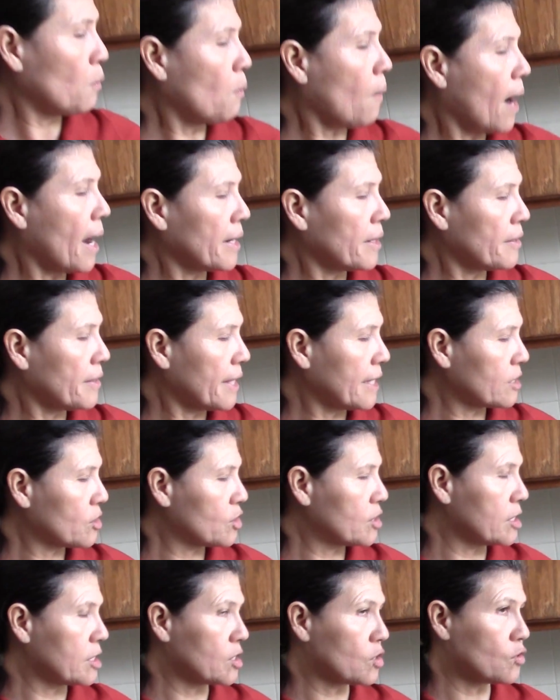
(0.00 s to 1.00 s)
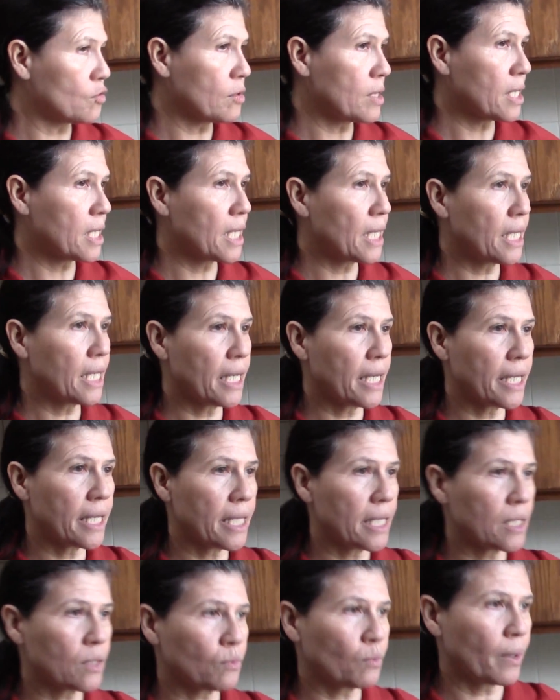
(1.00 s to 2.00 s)
water that she's drinking
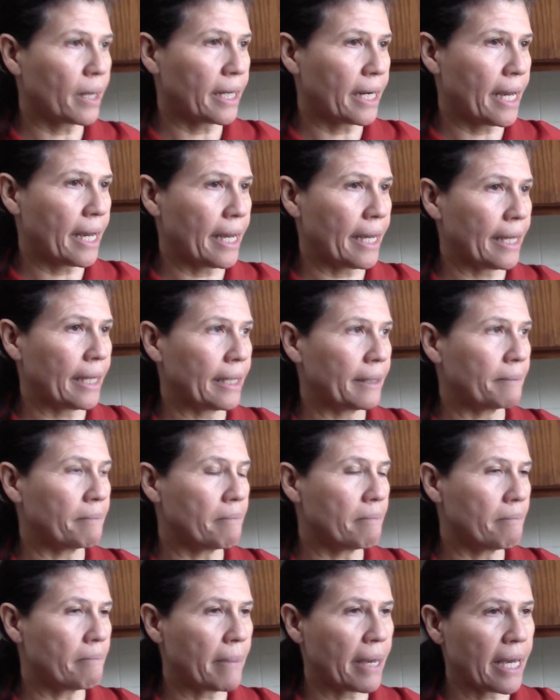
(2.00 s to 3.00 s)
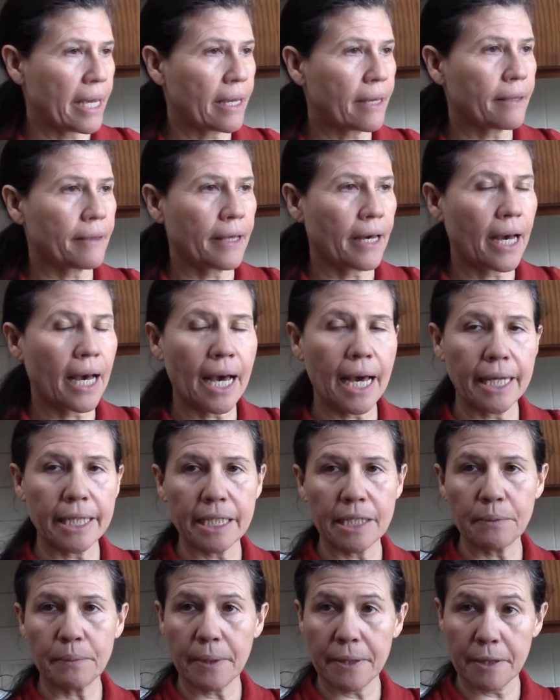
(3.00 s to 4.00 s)
is what I make the
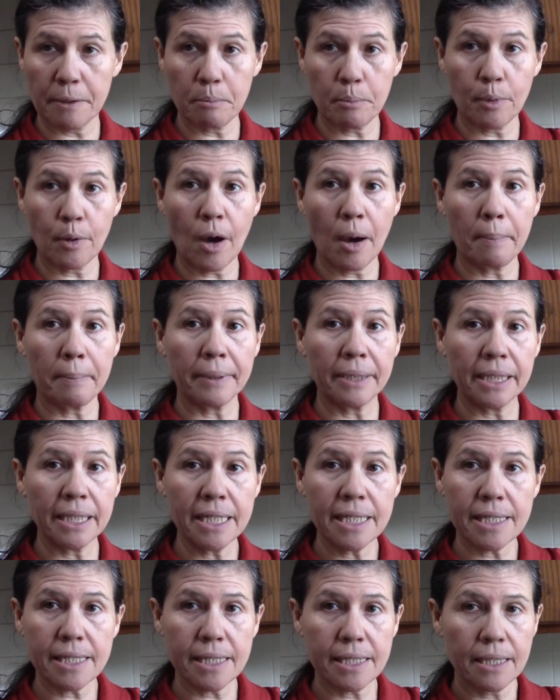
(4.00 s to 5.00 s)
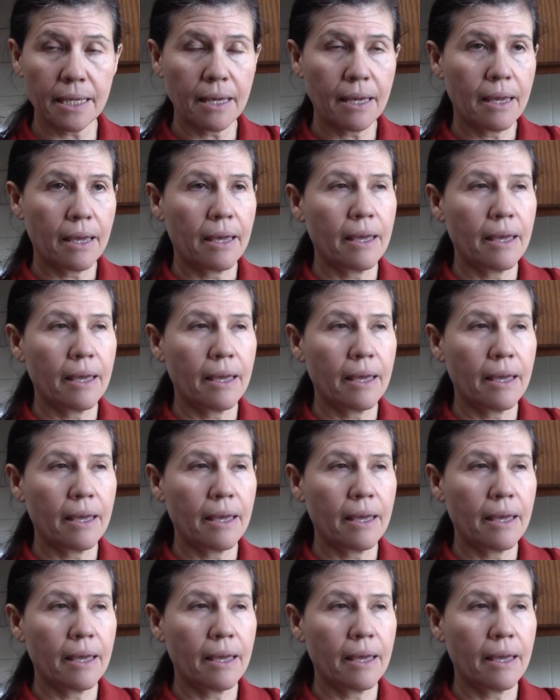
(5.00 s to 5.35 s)
honey with the propolis,